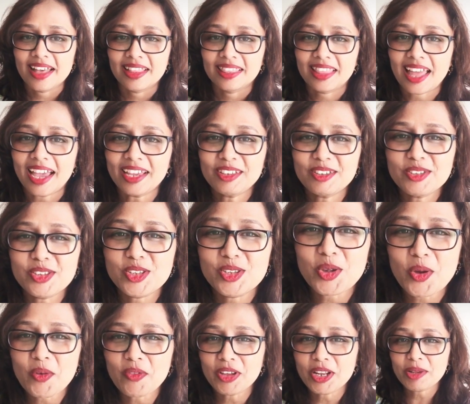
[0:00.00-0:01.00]
Thank you
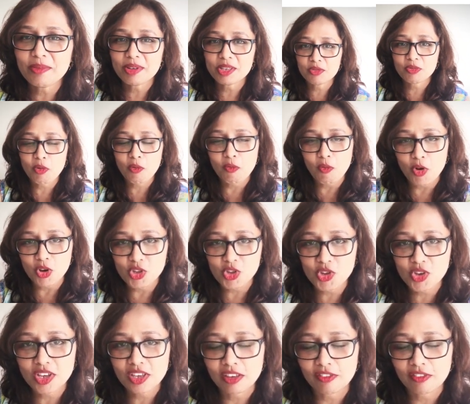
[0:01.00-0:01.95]
so very much for watching.